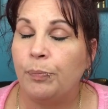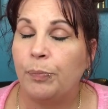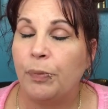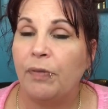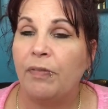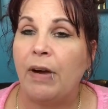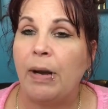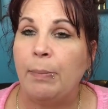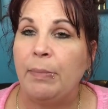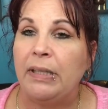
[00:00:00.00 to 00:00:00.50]

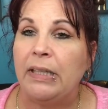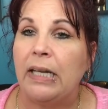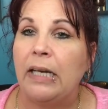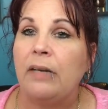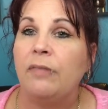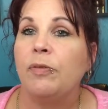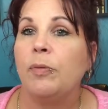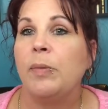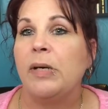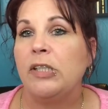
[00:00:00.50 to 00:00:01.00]
provide me that
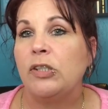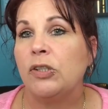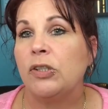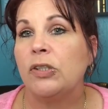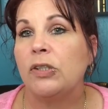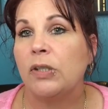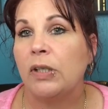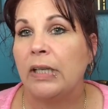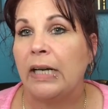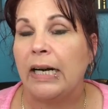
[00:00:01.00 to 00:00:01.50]

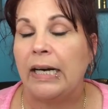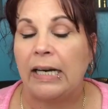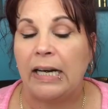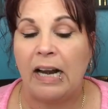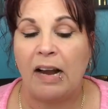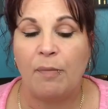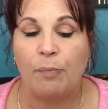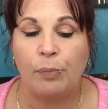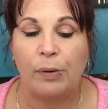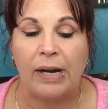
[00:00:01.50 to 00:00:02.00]
information so that I can
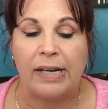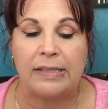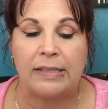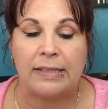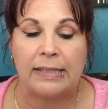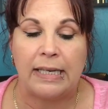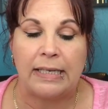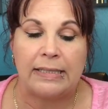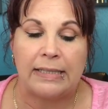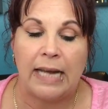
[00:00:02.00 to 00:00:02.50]
have Brad
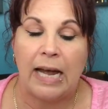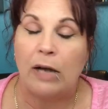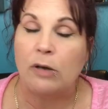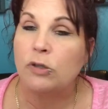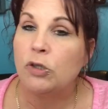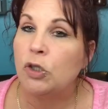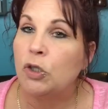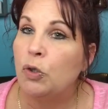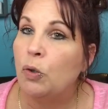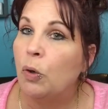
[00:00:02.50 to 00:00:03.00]
send
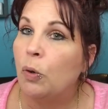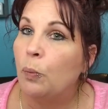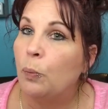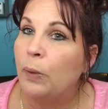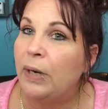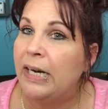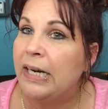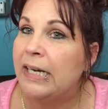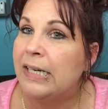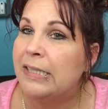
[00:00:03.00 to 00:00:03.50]
out your
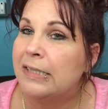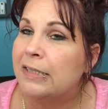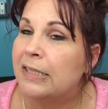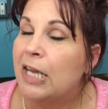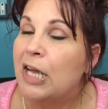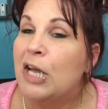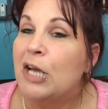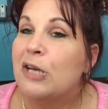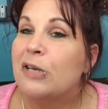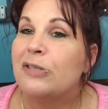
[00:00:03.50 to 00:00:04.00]
winnings.
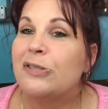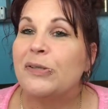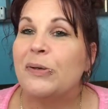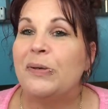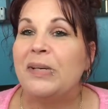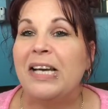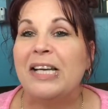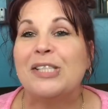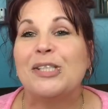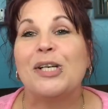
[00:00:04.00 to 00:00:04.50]
So
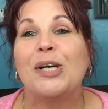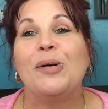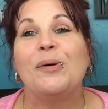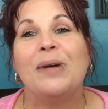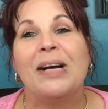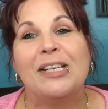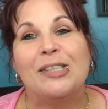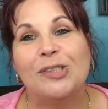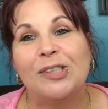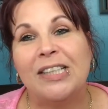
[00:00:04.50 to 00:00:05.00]
yes,
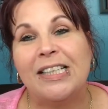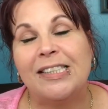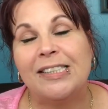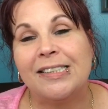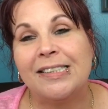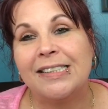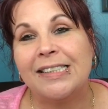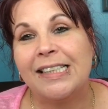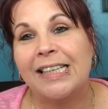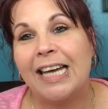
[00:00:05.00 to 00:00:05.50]

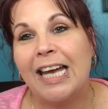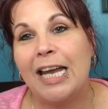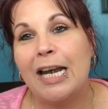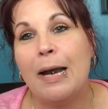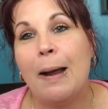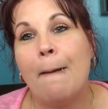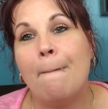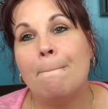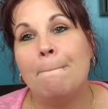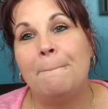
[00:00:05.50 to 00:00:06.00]
congratulations
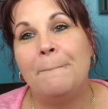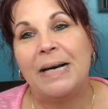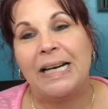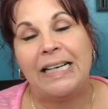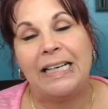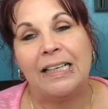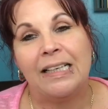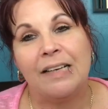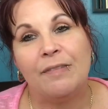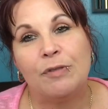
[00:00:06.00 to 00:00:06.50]
again,
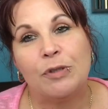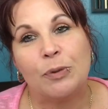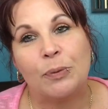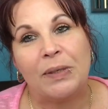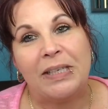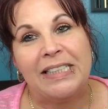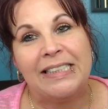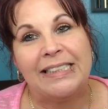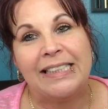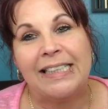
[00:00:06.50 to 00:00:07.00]

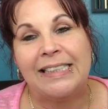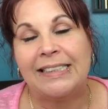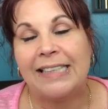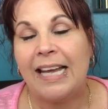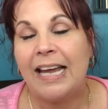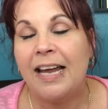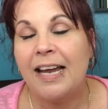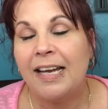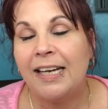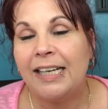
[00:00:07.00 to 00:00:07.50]
Buddy1126
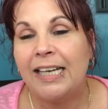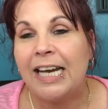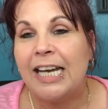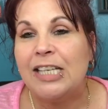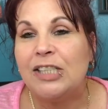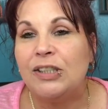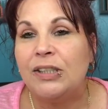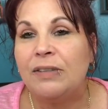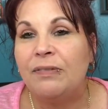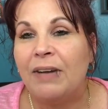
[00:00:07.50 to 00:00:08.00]
and
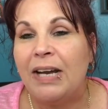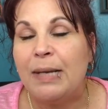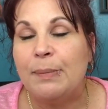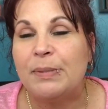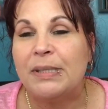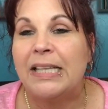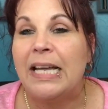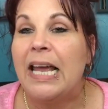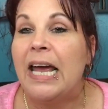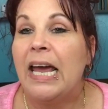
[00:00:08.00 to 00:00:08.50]
KG
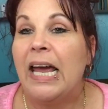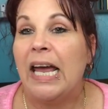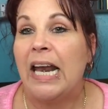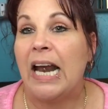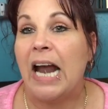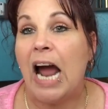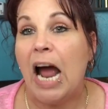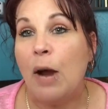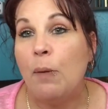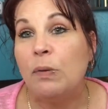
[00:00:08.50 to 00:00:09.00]
Vapes.
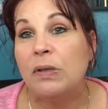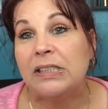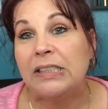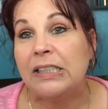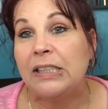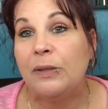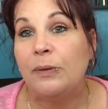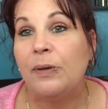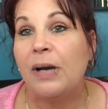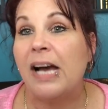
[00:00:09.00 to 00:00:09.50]
And I will
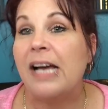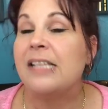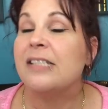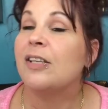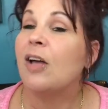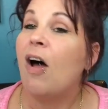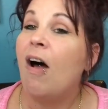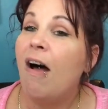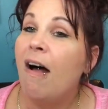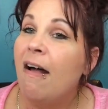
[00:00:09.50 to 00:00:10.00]
see you
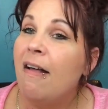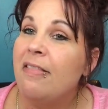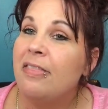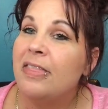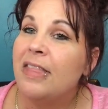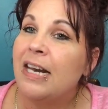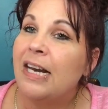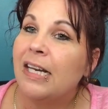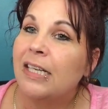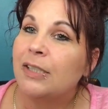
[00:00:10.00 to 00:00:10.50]
guys
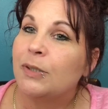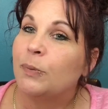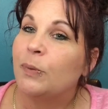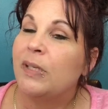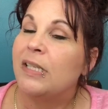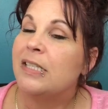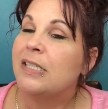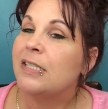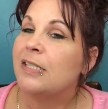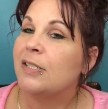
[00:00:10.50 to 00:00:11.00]
on the next
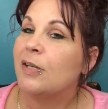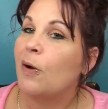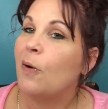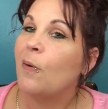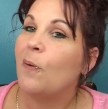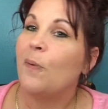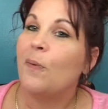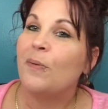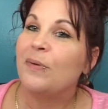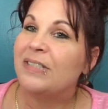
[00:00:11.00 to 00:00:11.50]
one.
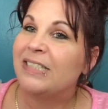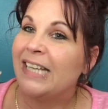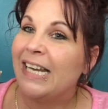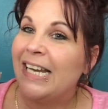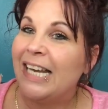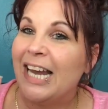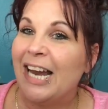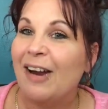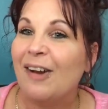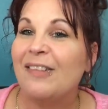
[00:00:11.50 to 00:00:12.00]
So
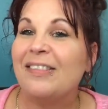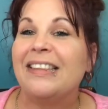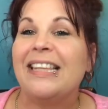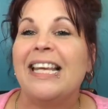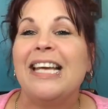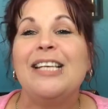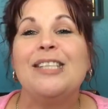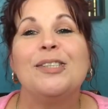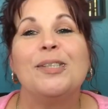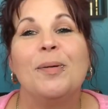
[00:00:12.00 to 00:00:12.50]
take care.
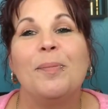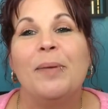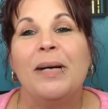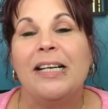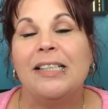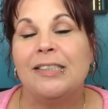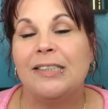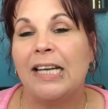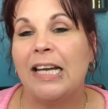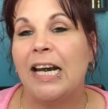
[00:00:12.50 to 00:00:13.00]
Thanks so
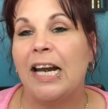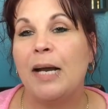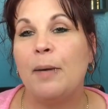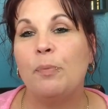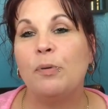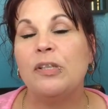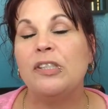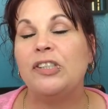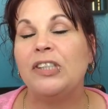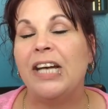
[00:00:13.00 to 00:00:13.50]
much. And I
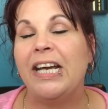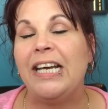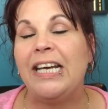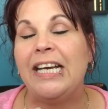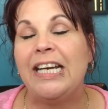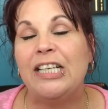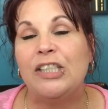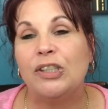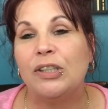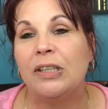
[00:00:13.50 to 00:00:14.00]
appreciate
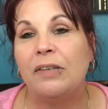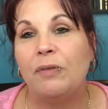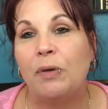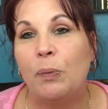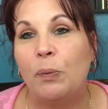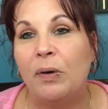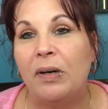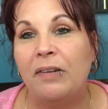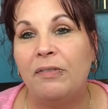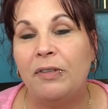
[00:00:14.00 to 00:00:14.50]
each and every
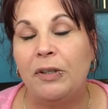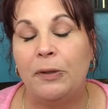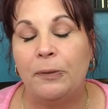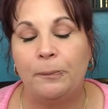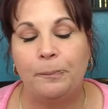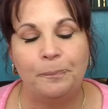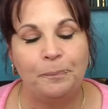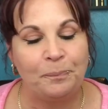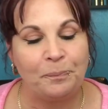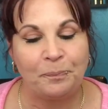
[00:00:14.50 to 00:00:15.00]
one of
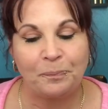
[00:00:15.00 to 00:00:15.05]
you.